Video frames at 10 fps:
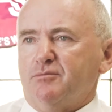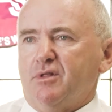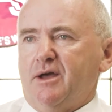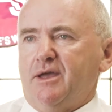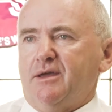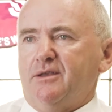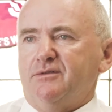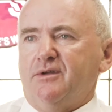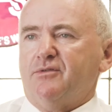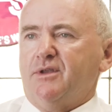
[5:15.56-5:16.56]
the play
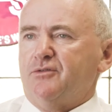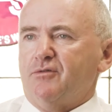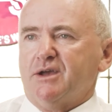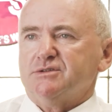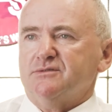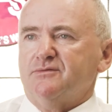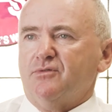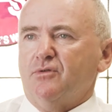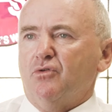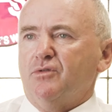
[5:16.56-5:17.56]
and different interaction
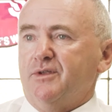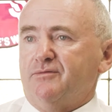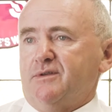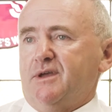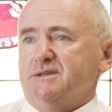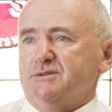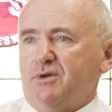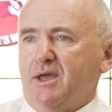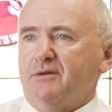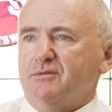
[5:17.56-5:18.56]
for all the different needs that
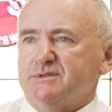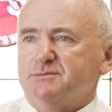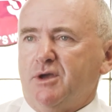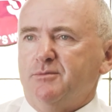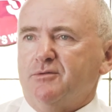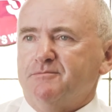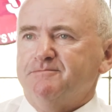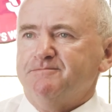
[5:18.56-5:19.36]
we have as people.